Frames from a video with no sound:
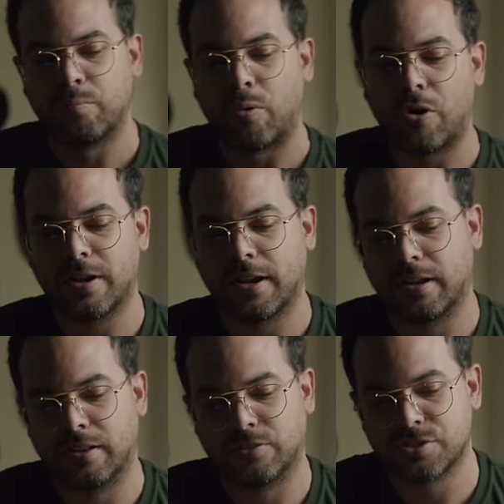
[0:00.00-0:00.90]
point
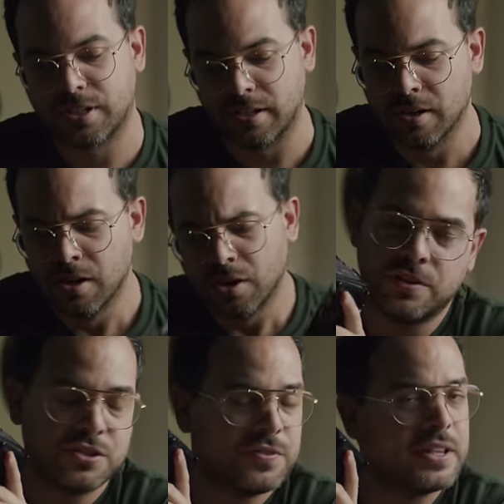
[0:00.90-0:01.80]
again to say,
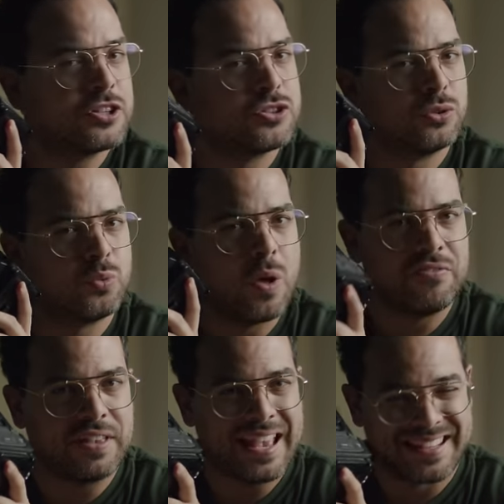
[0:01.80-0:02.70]
this thing can shoot
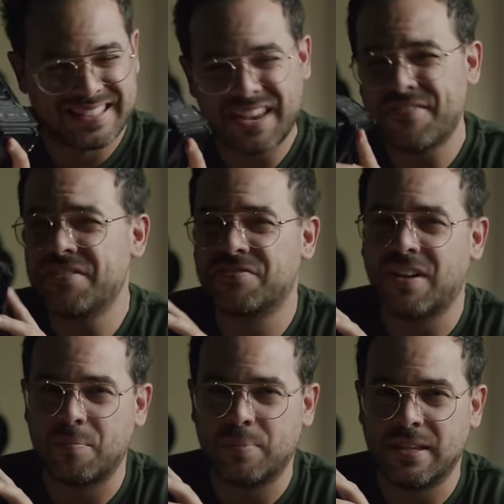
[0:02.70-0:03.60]
12K at
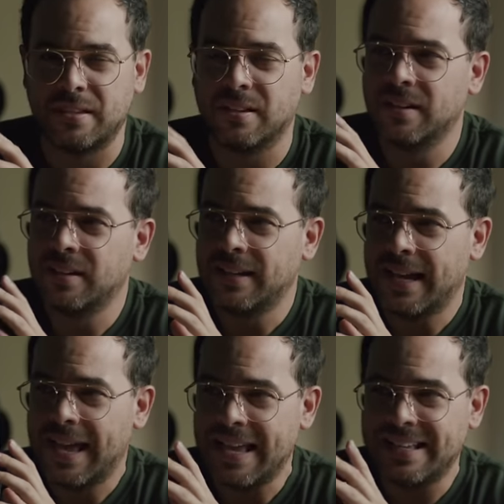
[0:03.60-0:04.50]
75p,
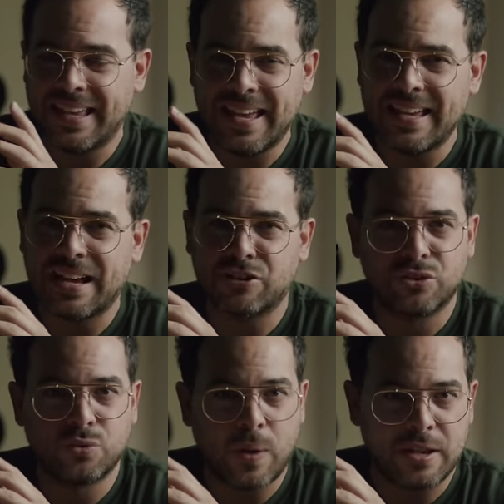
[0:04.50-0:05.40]
8K
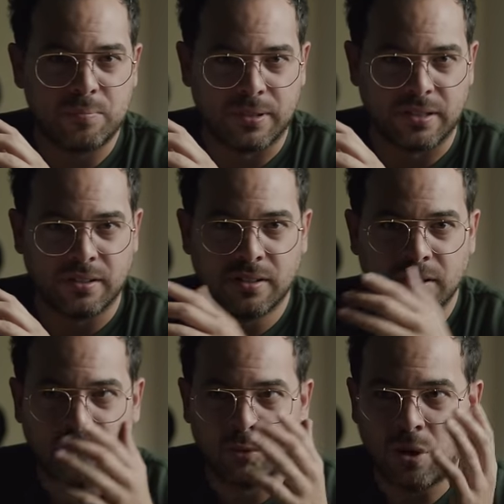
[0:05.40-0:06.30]
at 120p,
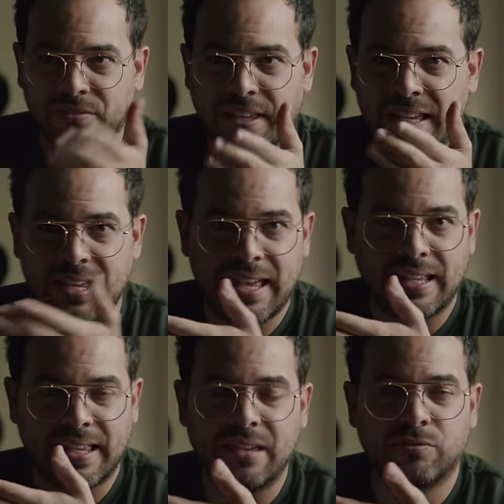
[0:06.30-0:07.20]

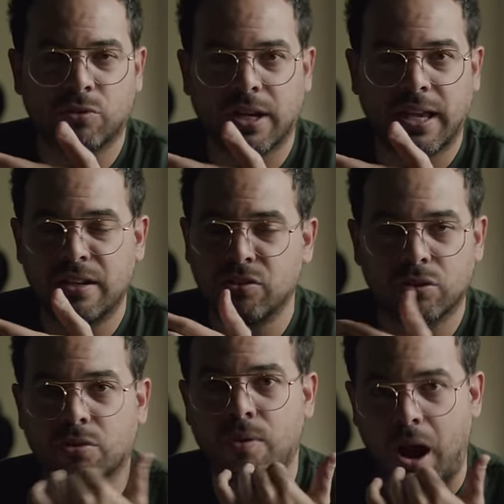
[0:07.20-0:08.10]
12K, 8K, 4K, no
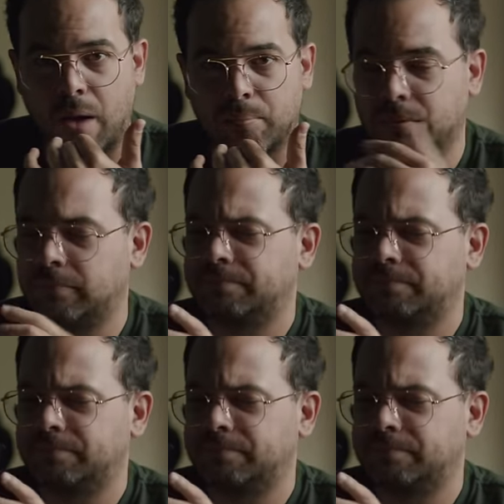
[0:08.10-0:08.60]
crop,